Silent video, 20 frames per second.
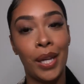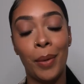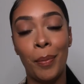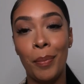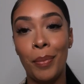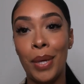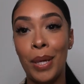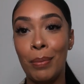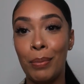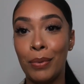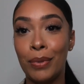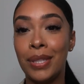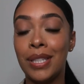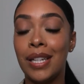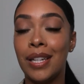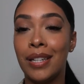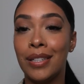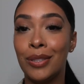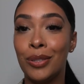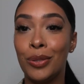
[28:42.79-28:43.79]
people say
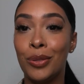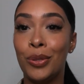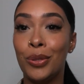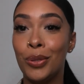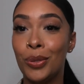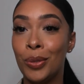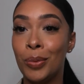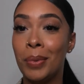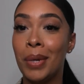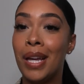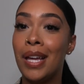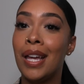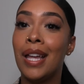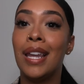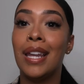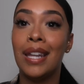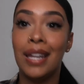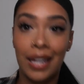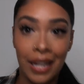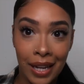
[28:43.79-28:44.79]
on YouTube?
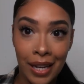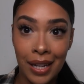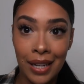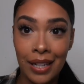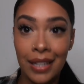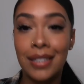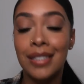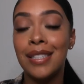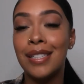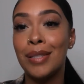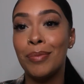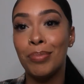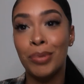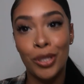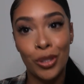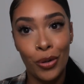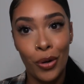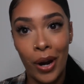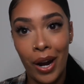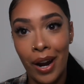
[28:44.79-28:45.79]
Like,
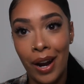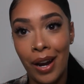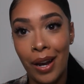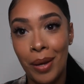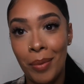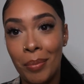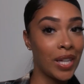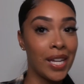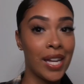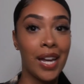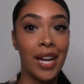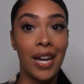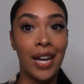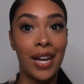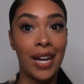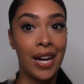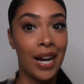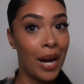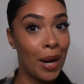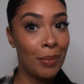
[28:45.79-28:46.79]
subscribe,
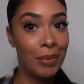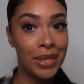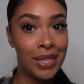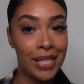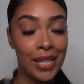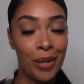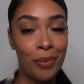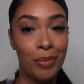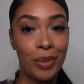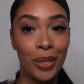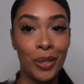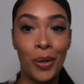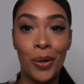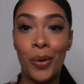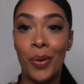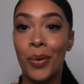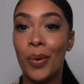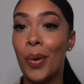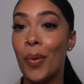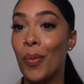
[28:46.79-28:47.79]
comment down
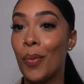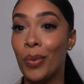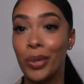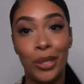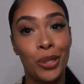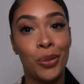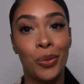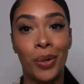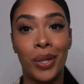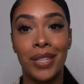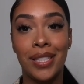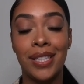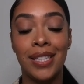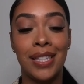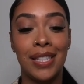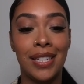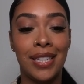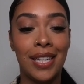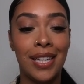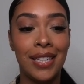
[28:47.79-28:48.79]
below what you want to see
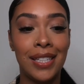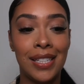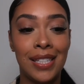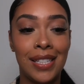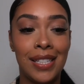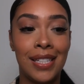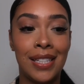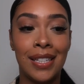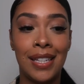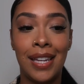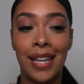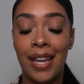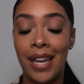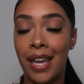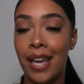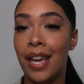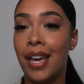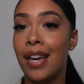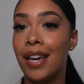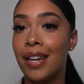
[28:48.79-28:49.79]
next.
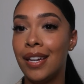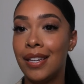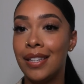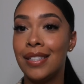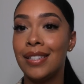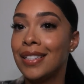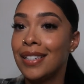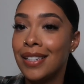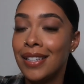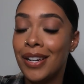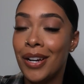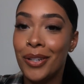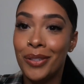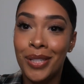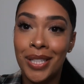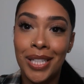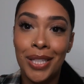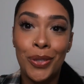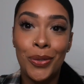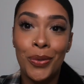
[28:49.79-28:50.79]
And yeah, I'll
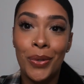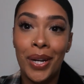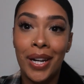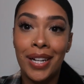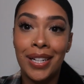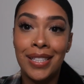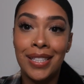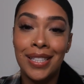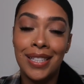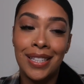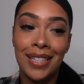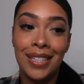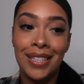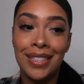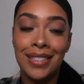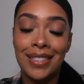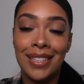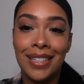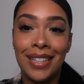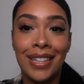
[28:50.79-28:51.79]
see you guys
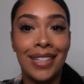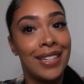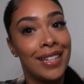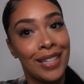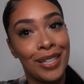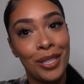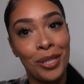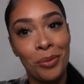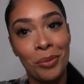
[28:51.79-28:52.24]
in the next